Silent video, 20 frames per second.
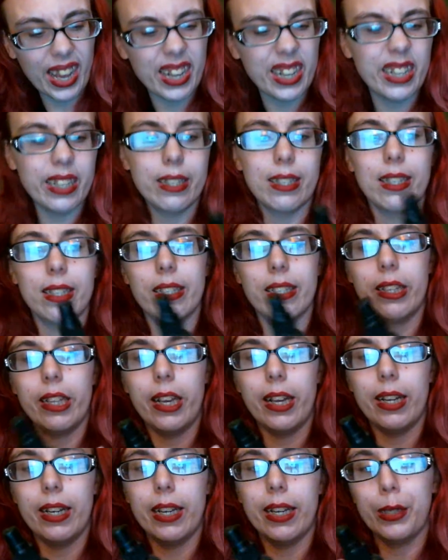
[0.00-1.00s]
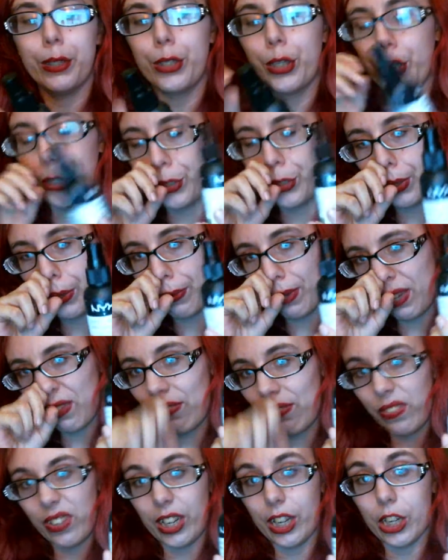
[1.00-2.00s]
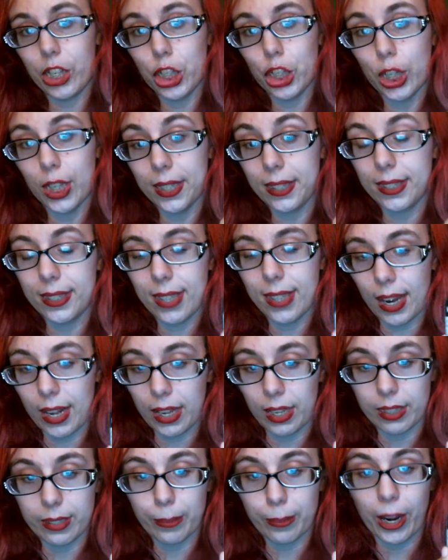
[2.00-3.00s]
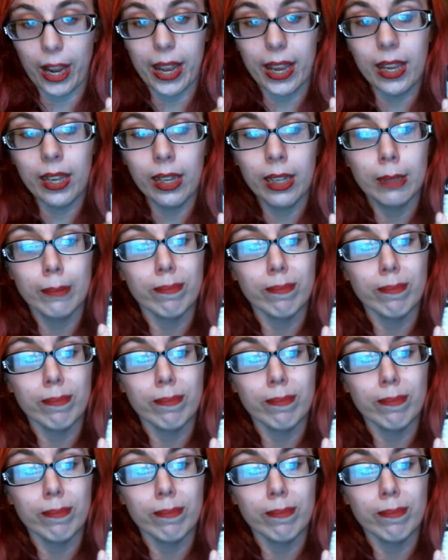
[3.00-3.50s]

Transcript: and this is the NYX Dewy Finish Setting Spray.